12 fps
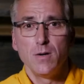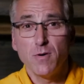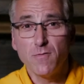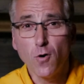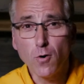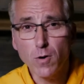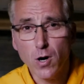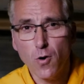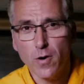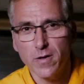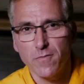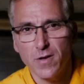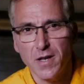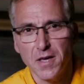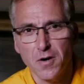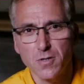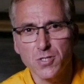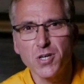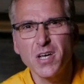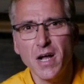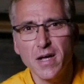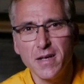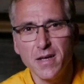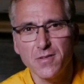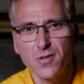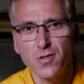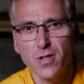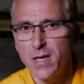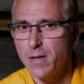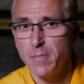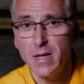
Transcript: Before recording video, it's a good idea to delete